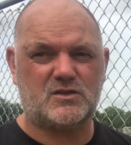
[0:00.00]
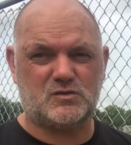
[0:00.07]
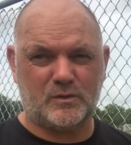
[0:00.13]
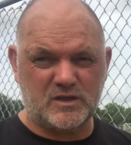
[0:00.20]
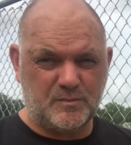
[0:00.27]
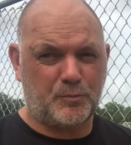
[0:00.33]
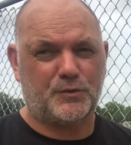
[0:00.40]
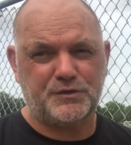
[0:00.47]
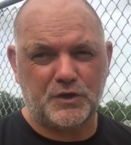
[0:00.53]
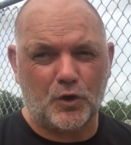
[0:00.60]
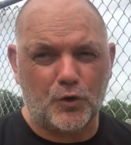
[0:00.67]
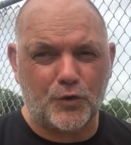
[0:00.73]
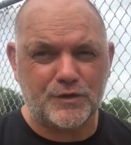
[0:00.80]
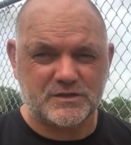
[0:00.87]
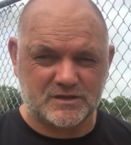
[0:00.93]
So when you put your
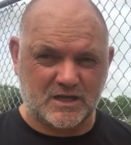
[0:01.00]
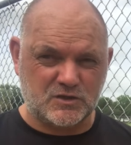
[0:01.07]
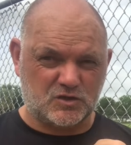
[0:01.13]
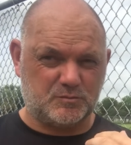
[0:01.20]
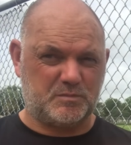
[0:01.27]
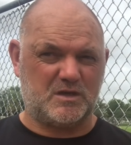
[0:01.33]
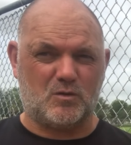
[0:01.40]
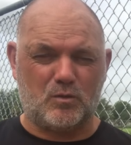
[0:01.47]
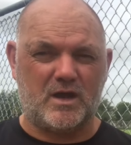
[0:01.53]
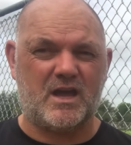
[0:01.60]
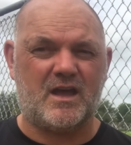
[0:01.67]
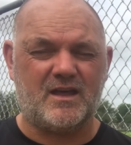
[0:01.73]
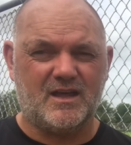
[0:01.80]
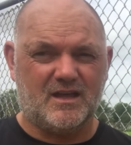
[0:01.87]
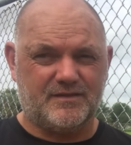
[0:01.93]
order in, just be
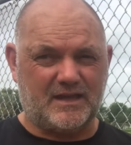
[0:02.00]
aware